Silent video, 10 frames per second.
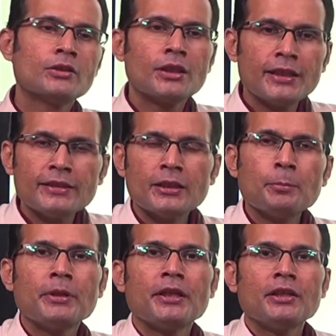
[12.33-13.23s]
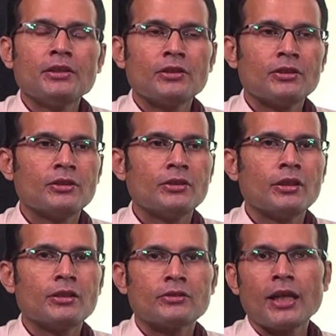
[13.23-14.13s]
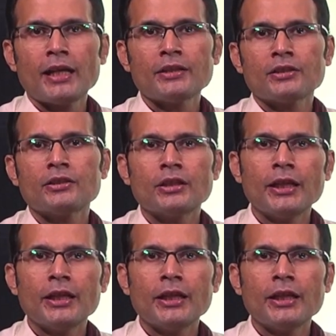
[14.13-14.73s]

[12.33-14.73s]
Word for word: The reason being that